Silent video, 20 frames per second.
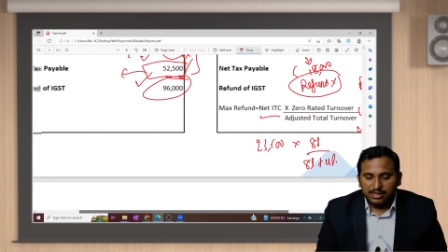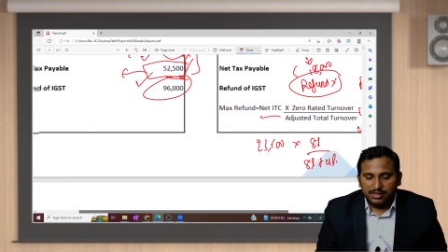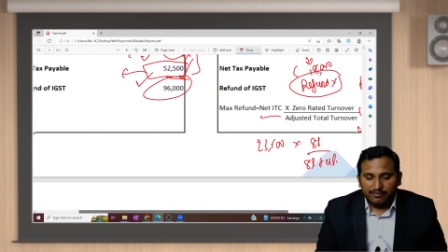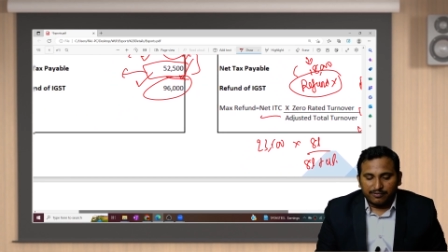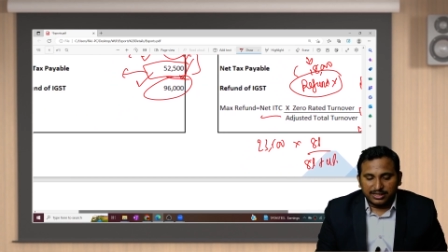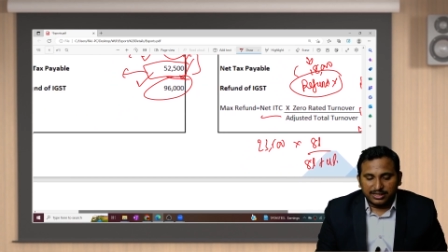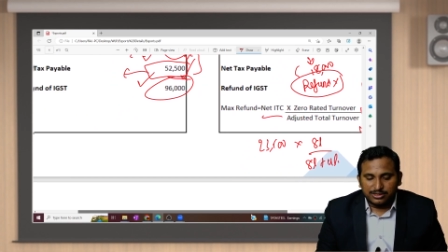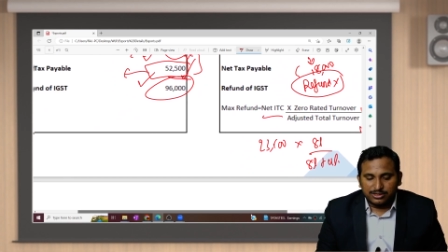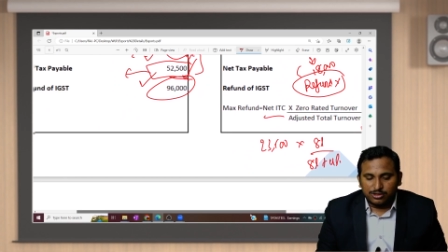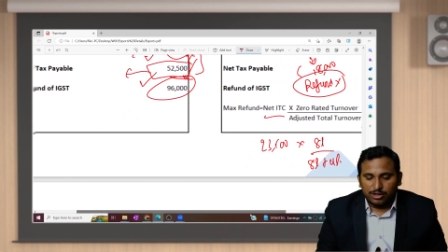
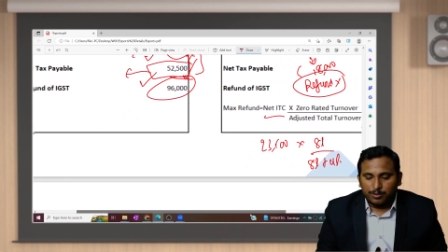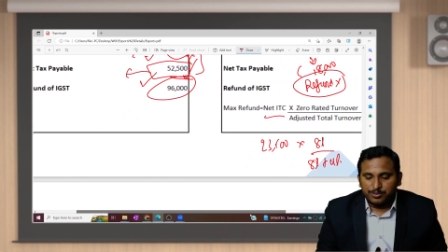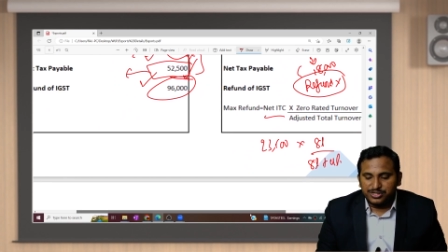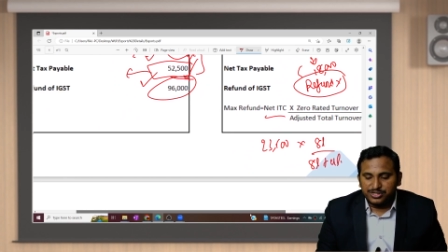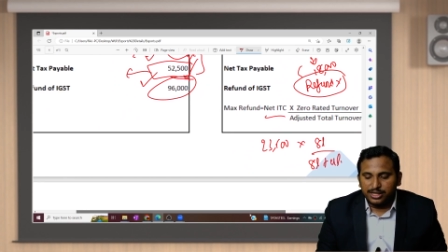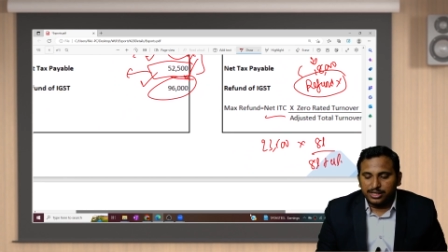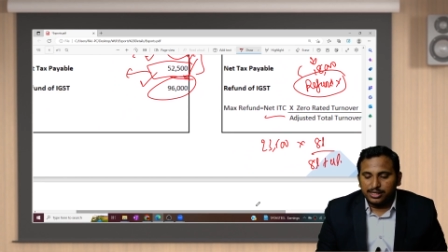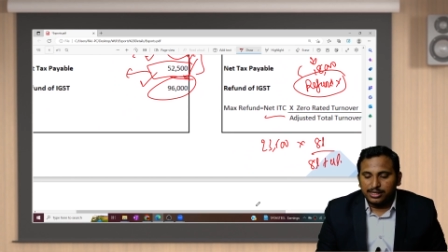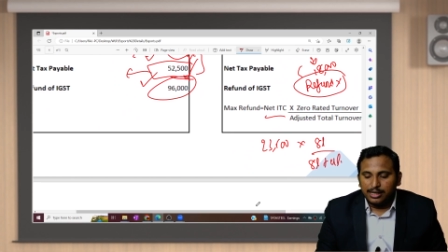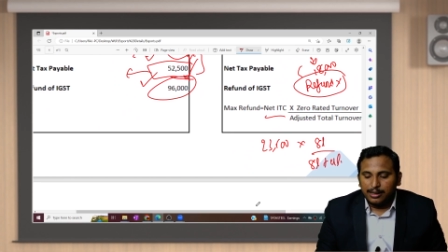First
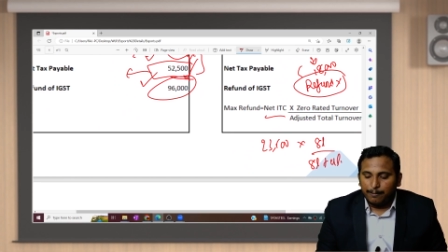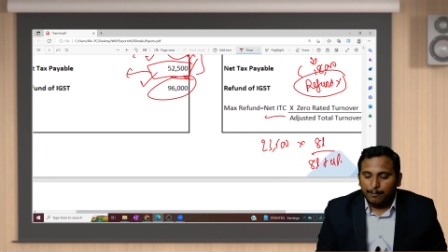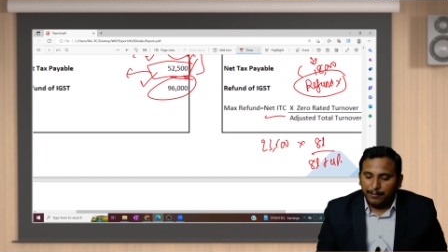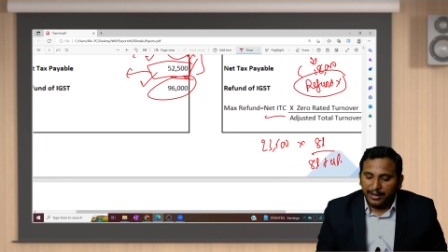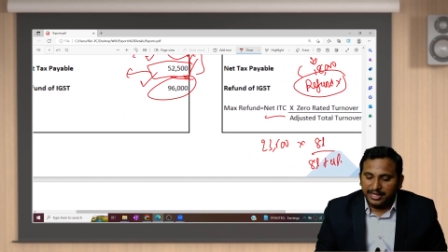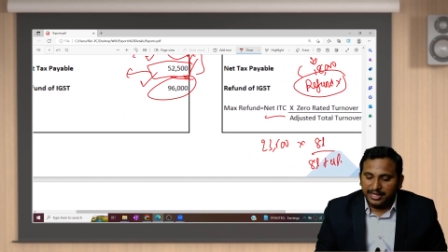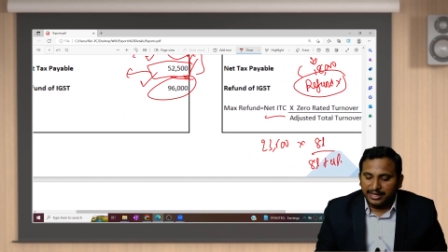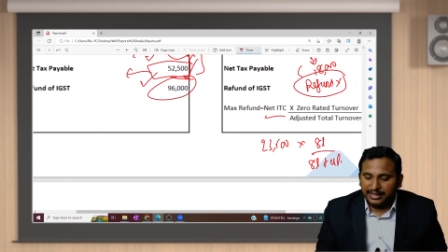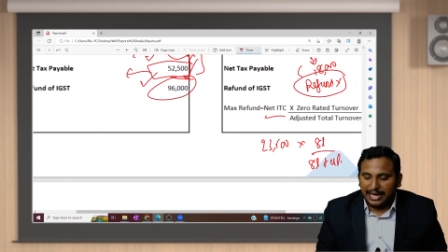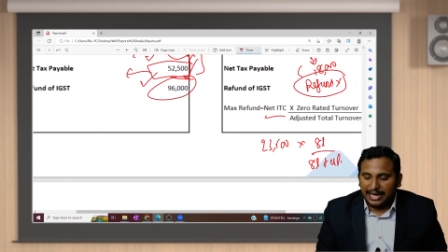option, pay
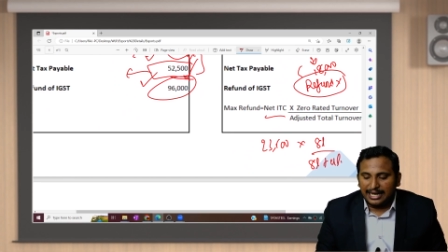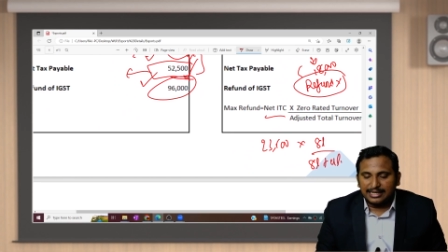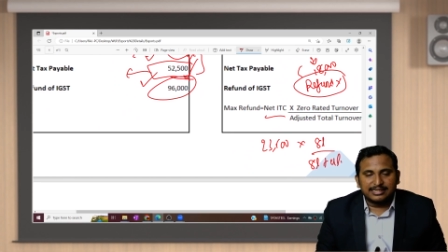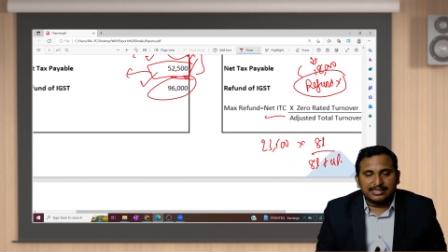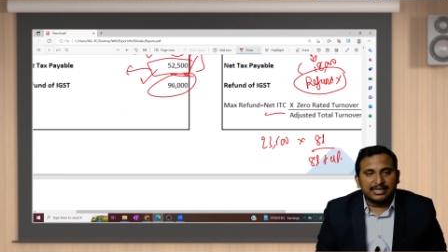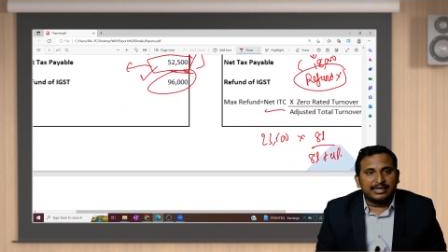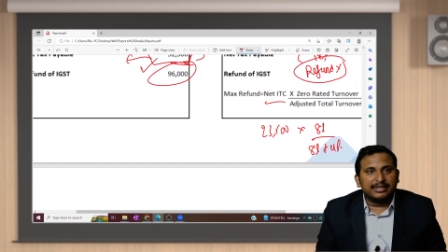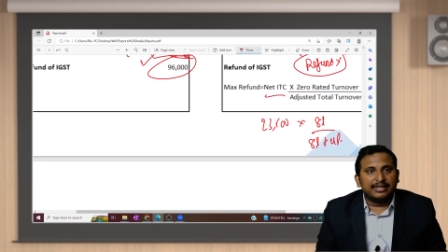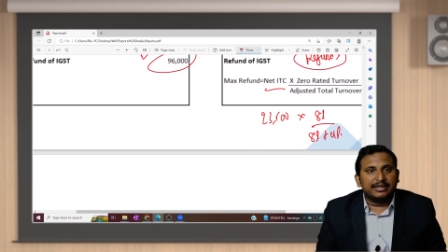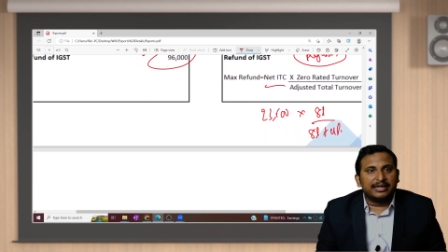the tax
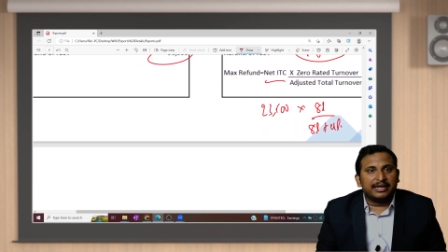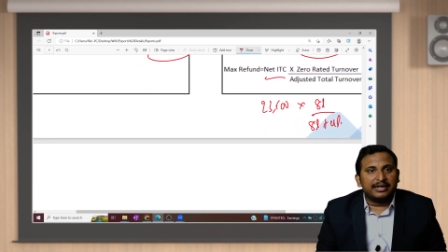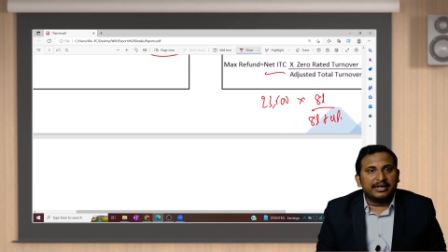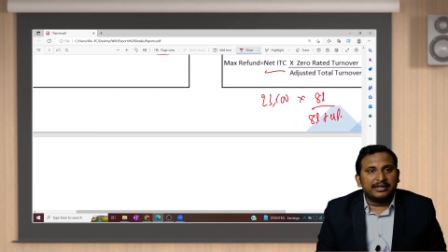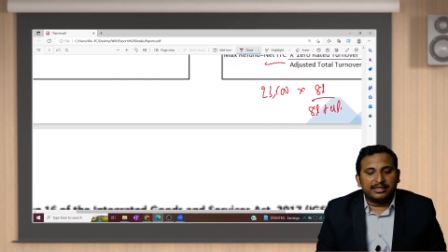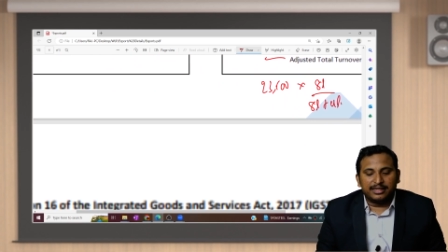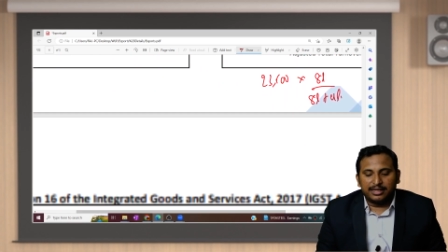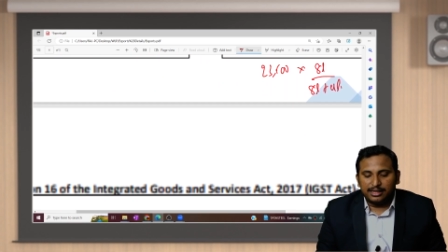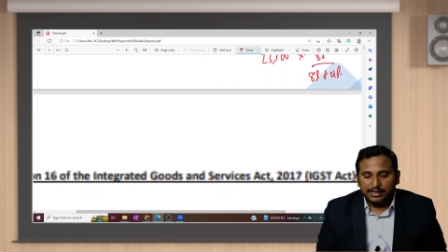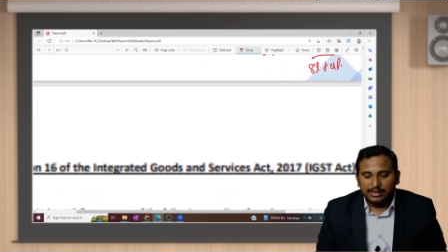and then get
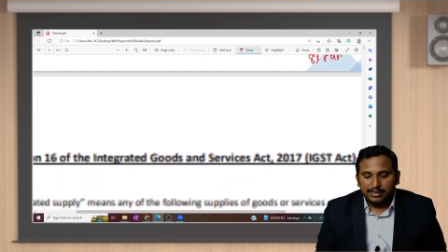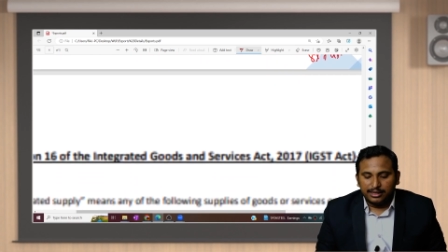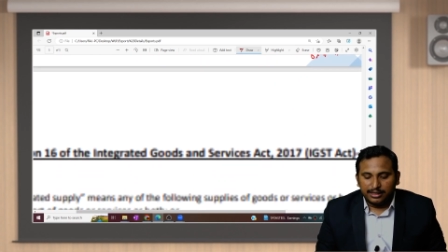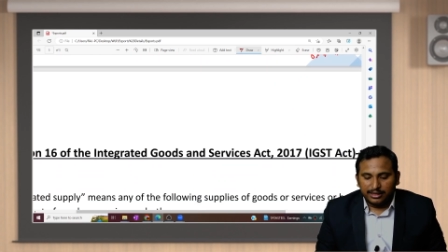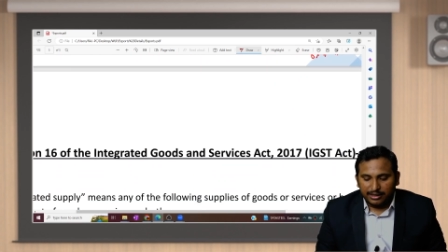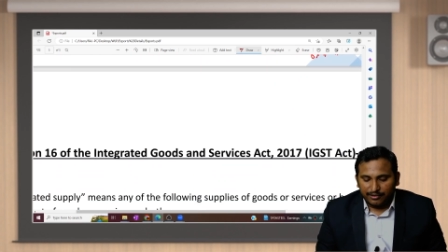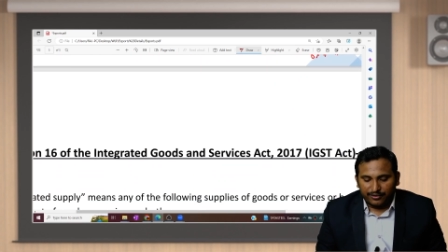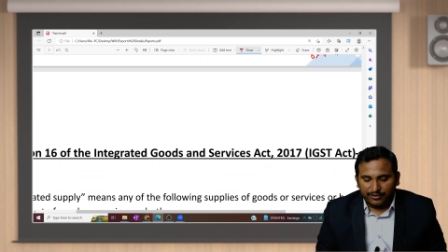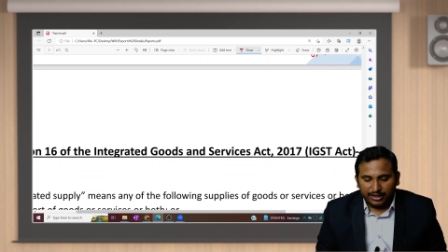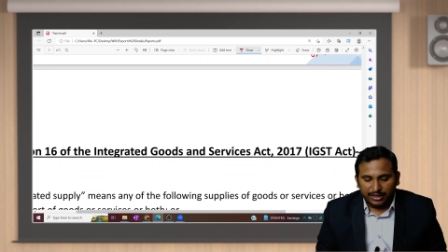the
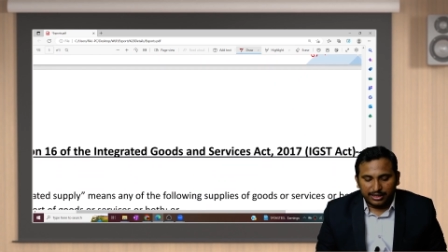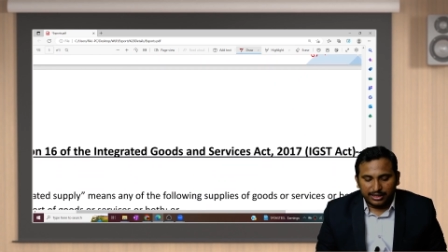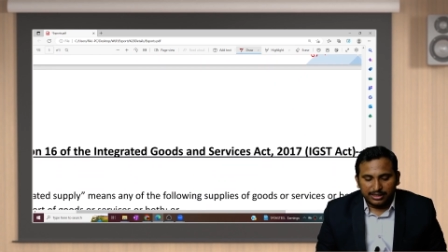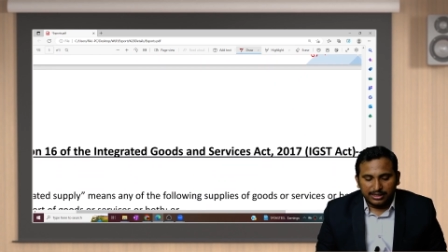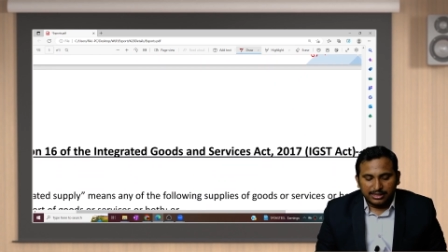refund.